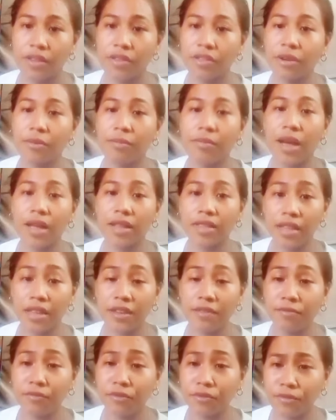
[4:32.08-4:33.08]

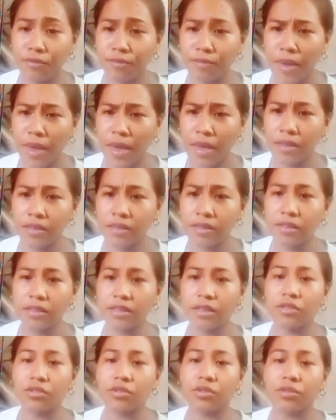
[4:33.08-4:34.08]
dramatic movement
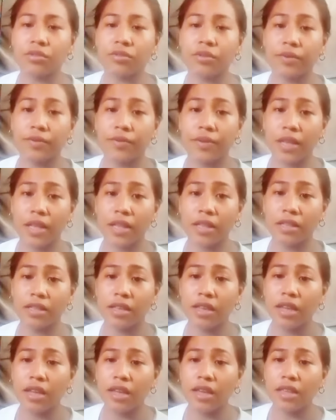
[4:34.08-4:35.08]
that should reveal
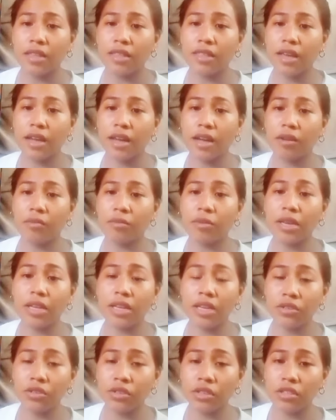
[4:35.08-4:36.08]
the
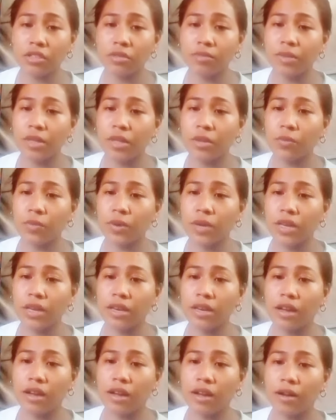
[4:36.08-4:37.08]
relations
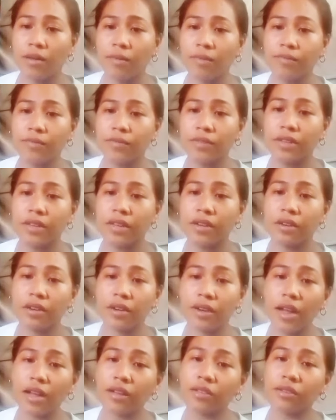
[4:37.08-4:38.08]
between
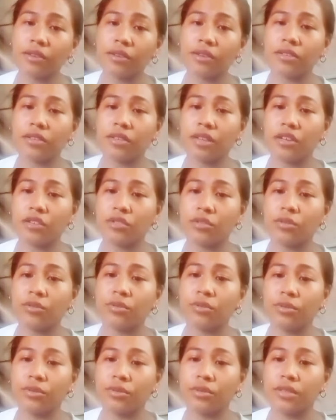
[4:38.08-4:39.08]
characters,
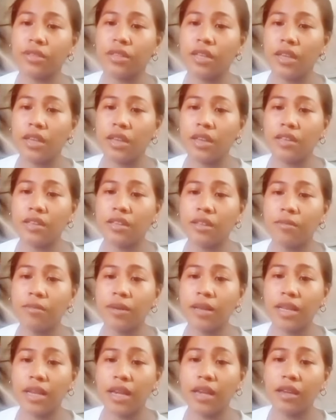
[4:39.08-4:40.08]
introduce the
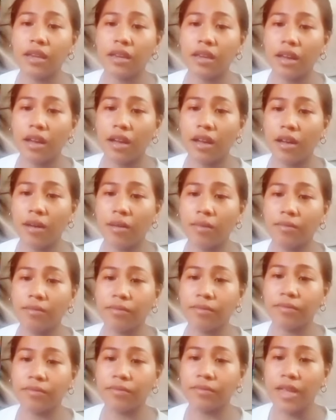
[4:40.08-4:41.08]
ballet
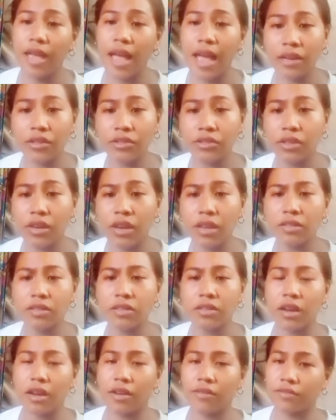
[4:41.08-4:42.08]

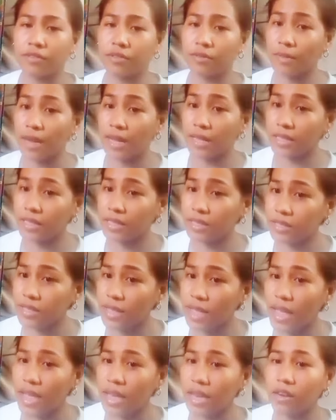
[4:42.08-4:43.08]
actions of dramatic
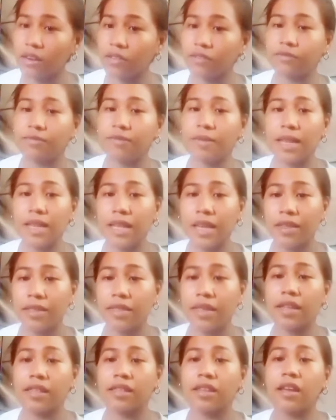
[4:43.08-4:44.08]
style of ballet
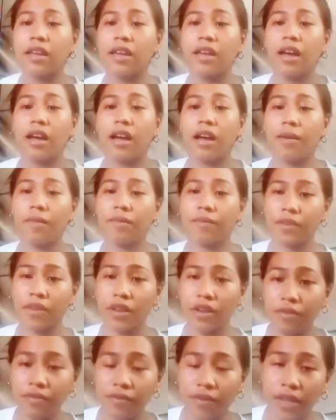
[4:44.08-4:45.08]
that
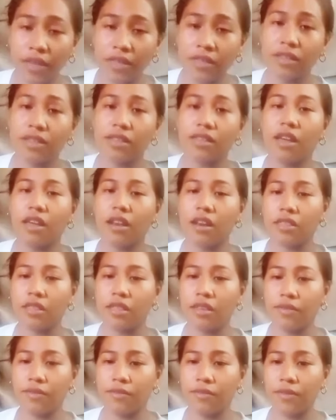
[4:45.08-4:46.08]
conveys
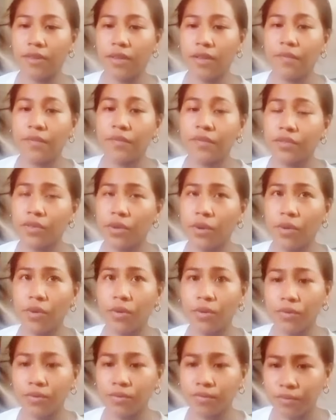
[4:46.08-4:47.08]
narrative.
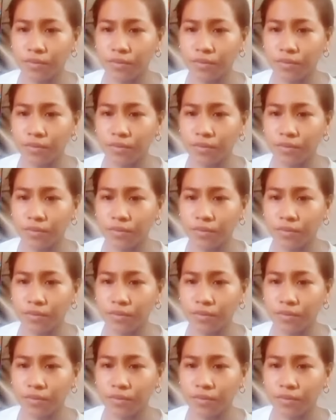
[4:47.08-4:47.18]
So